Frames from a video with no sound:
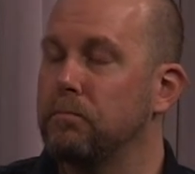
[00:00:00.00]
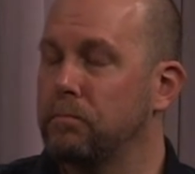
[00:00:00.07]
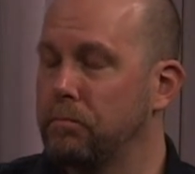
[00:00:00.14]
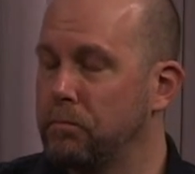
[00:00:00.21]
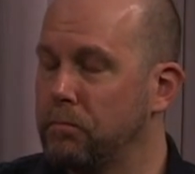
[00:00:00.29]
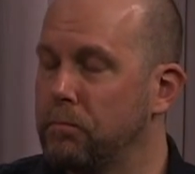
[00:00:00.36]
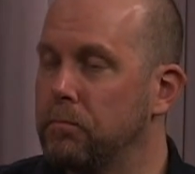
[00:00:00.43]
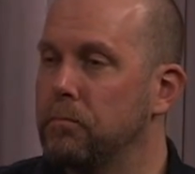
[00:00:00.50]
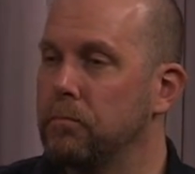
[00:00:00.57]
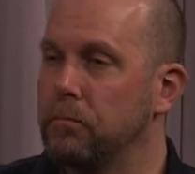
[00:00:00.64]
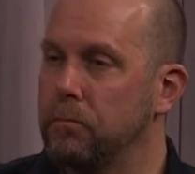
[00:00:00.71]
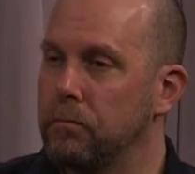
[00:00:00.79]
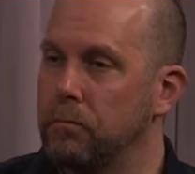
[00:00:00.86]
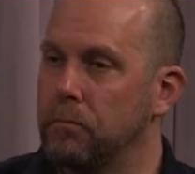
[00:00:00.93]

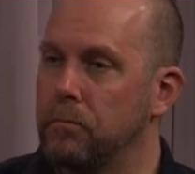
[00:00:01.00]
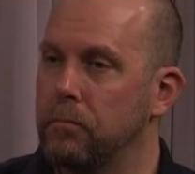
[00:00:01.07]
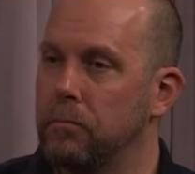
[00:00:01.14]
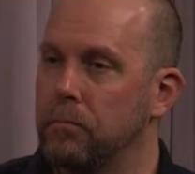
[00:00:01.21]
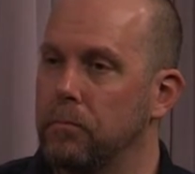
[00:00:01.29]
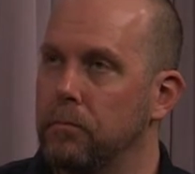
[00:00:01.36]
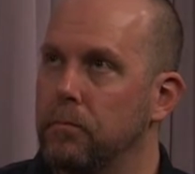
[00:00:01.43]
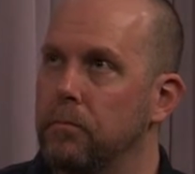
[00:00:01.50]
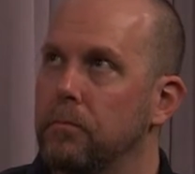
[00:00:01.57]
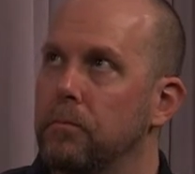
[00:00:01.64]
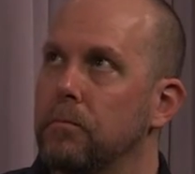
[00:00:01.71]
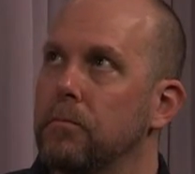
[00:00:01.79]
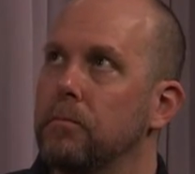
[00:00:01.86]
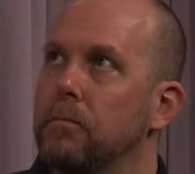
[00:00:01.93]

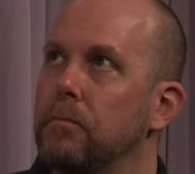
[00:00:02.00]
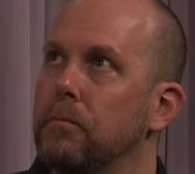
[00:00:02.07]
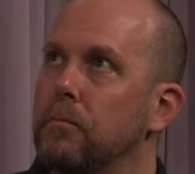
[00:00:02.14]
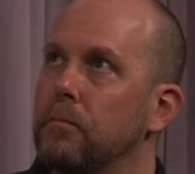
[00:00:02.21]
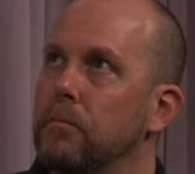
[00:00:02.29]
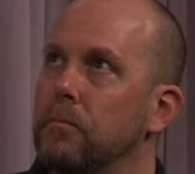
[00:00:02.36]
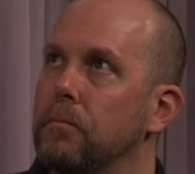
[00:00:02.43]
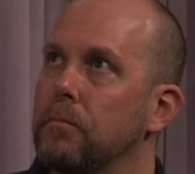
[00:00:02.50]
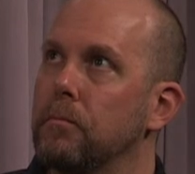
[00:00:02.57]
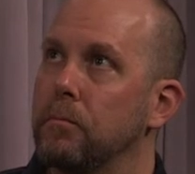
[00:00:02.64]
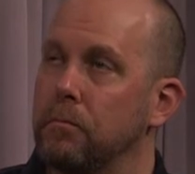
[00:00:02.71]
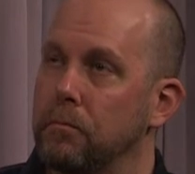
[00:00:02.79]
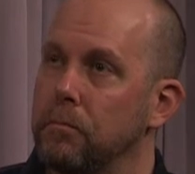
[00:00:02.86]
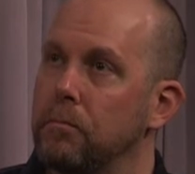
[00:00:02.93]

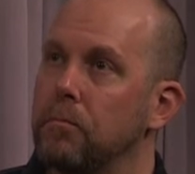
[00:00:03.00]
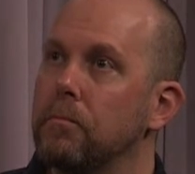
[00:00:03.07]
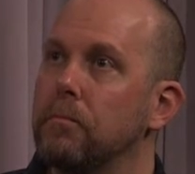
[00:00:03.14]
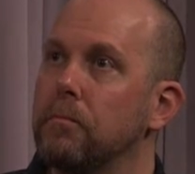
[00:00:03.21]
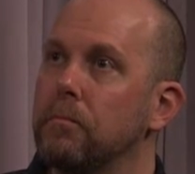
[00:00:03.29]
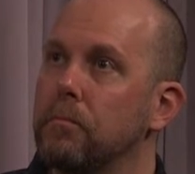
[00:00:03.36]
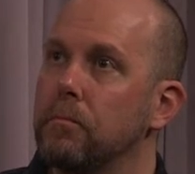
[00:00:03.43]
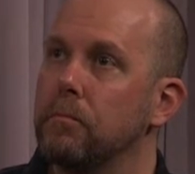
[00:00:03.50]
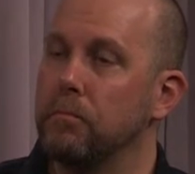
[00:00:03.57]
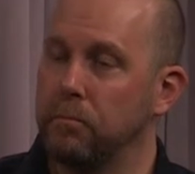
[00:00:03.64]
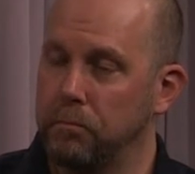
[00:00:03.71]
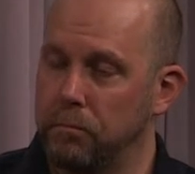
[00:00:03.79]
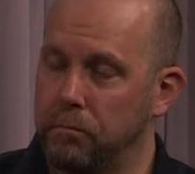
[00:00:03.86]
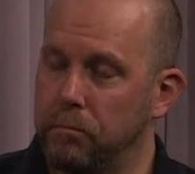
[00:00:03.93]

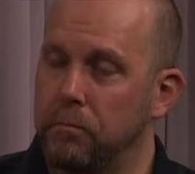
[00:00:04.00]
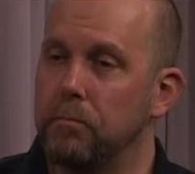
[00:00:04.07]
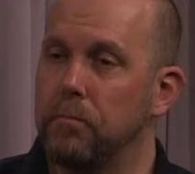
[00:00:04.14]
The person shown says nothing.